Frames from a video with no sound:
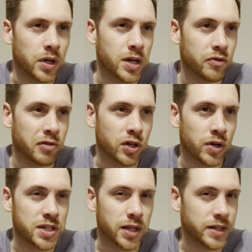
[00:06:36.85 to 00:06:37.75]
I never really
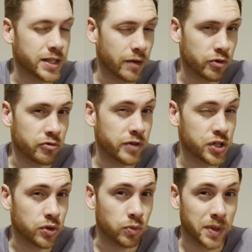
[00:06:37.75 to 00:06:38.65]
got into that. I did have an
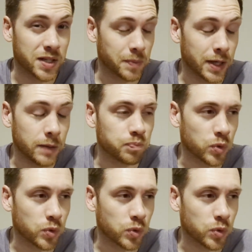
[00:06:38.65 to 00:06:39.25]
original PSP,